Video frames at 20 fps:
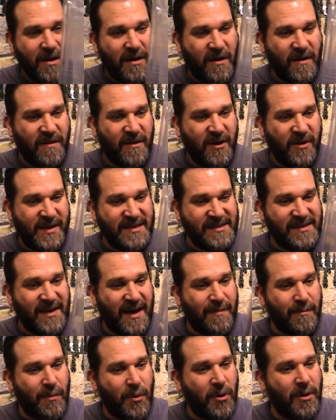although he's
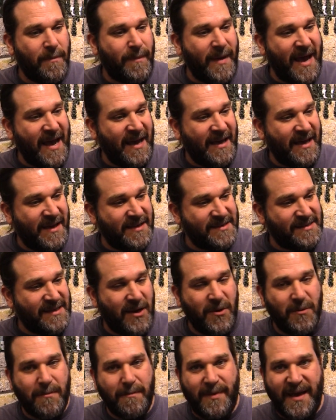got more back at his
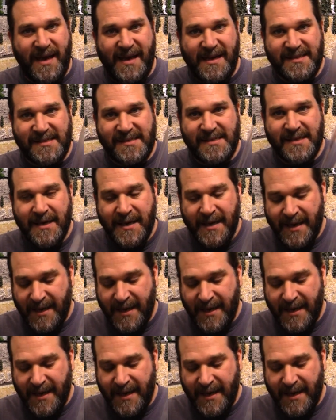home base.